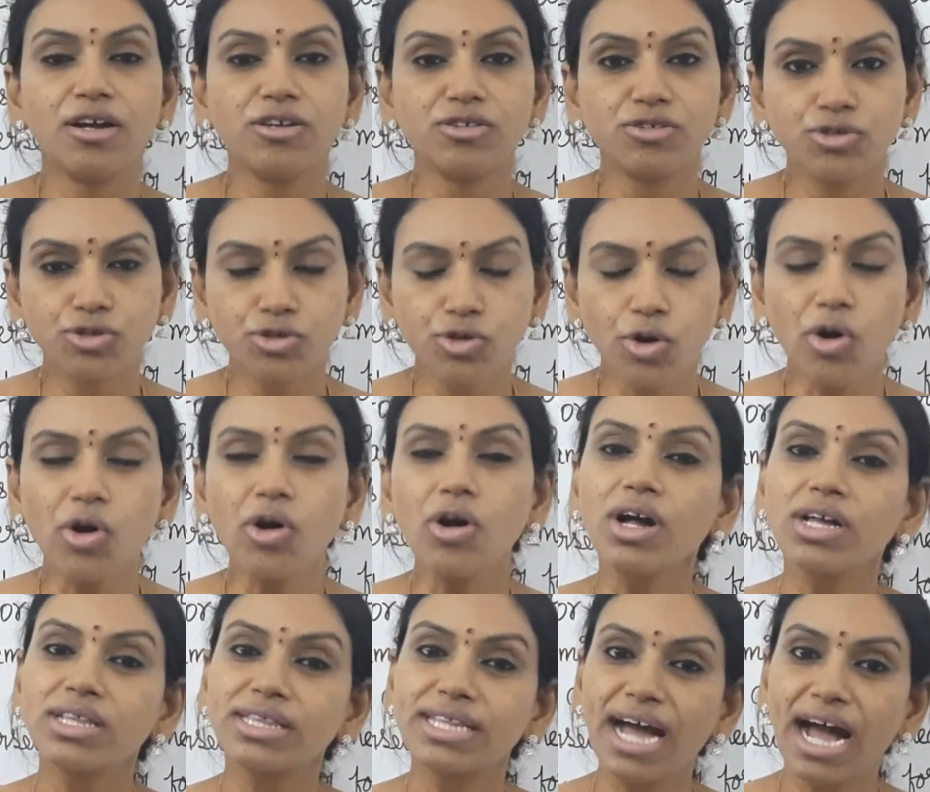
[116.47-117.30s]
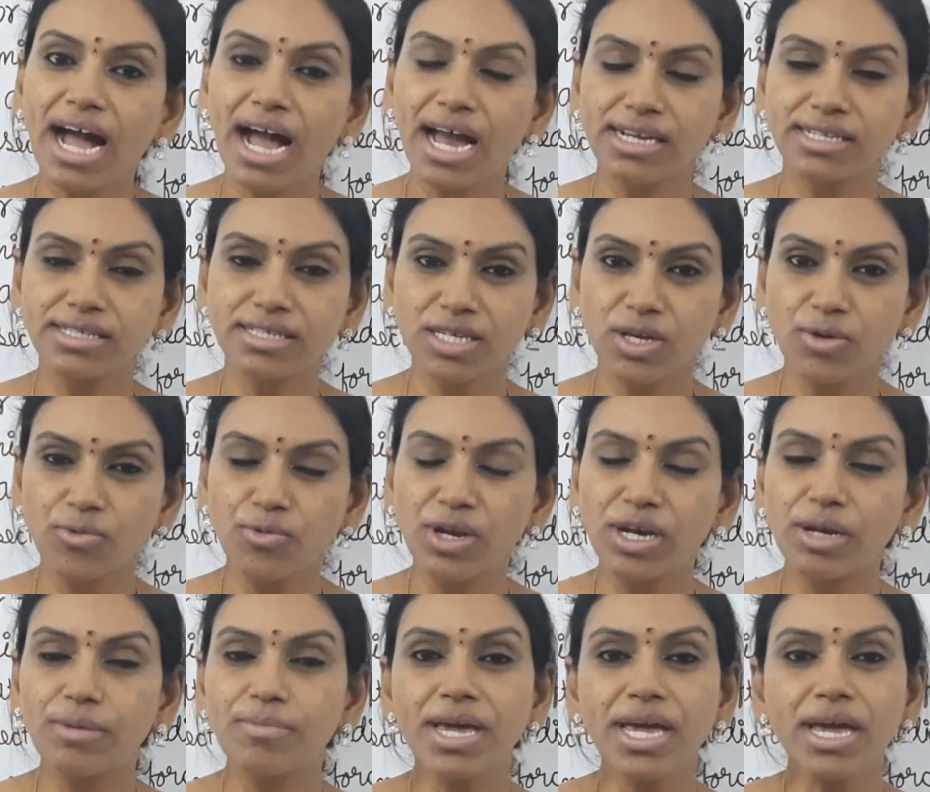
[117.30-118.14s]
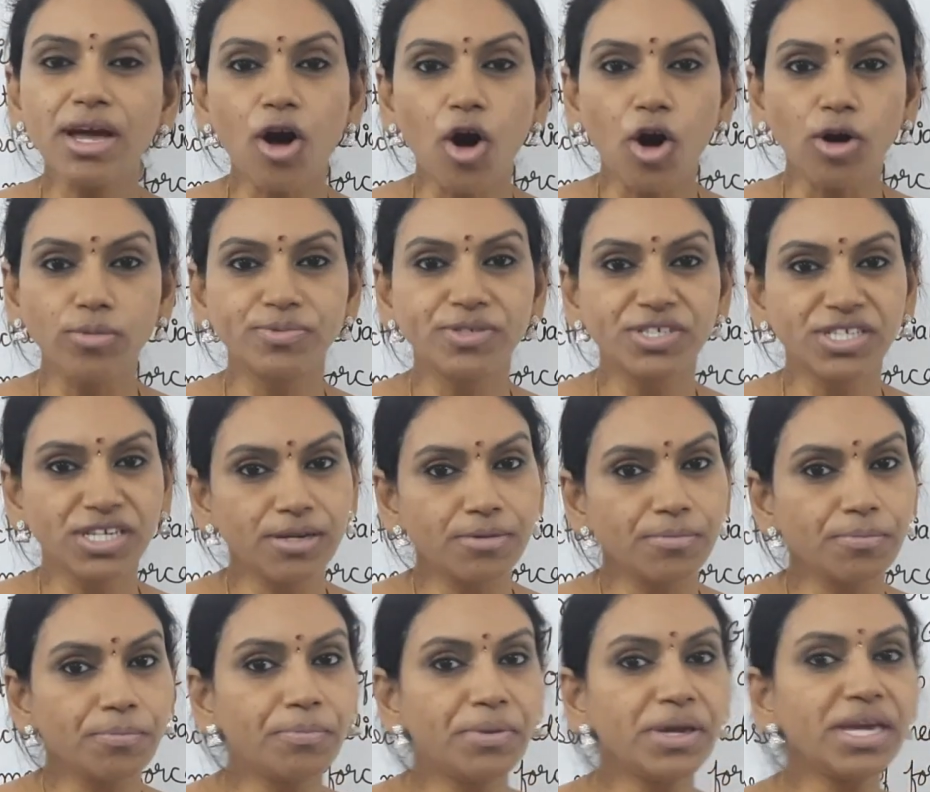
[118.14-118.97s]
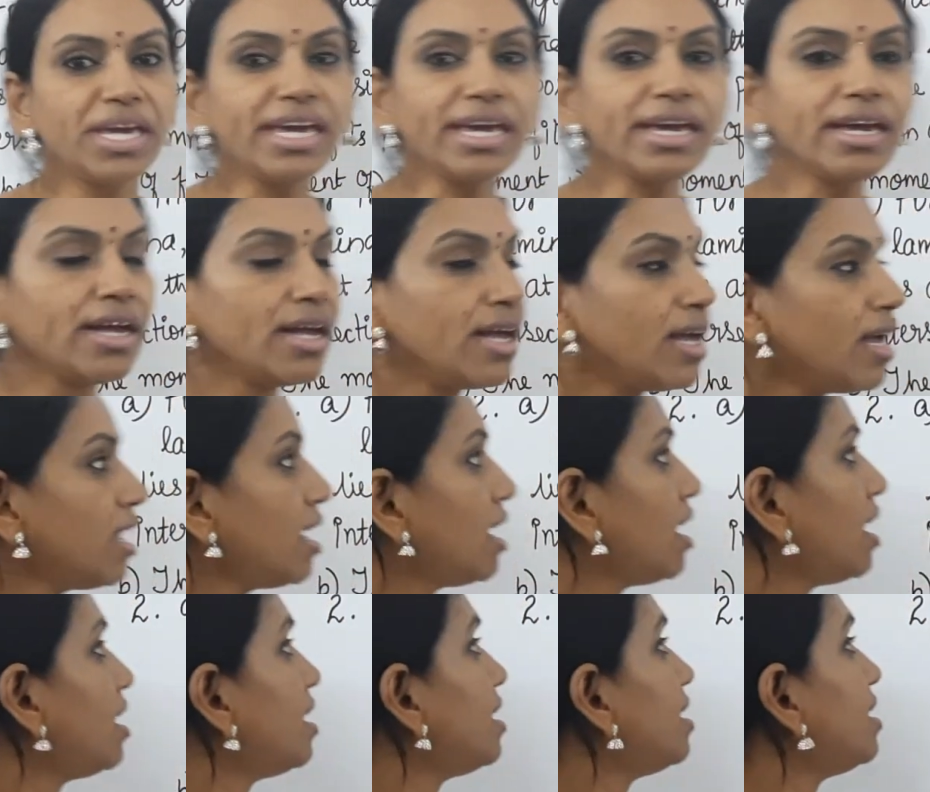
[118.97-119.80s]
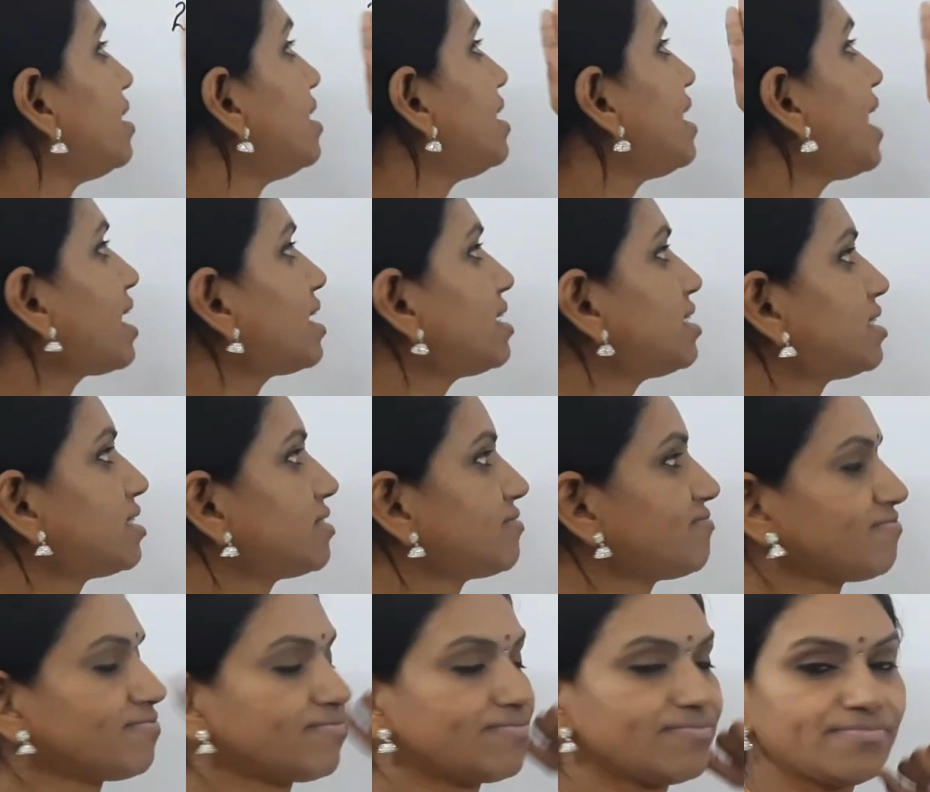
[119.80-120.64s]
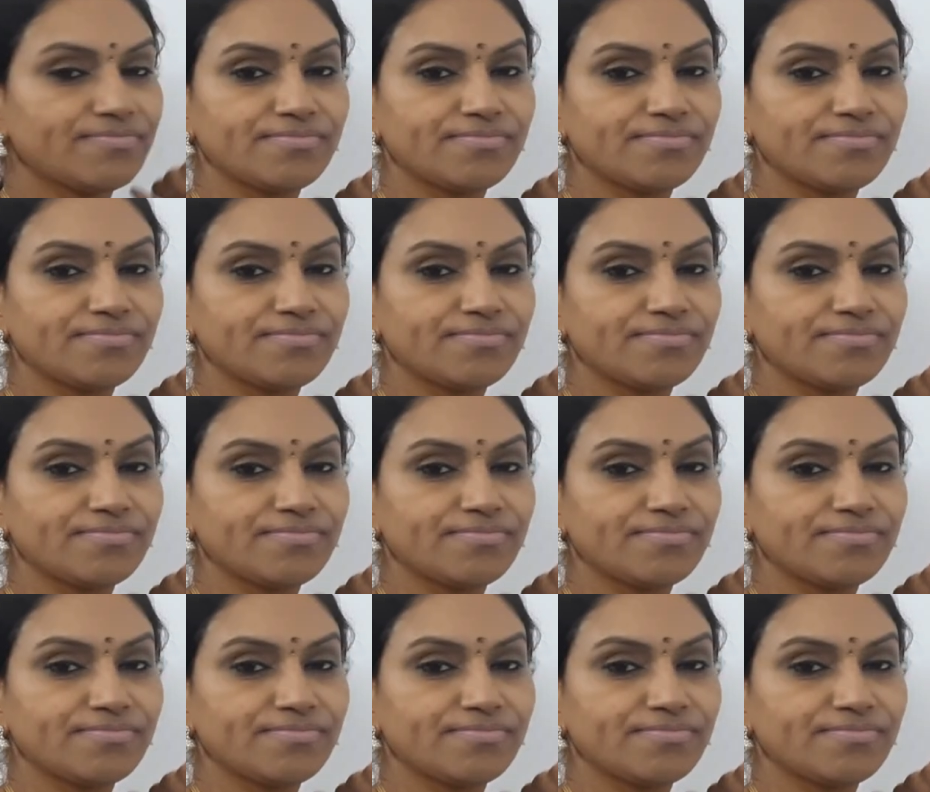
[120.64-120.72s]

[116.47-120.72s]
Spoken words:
So the answer will be option B, negative.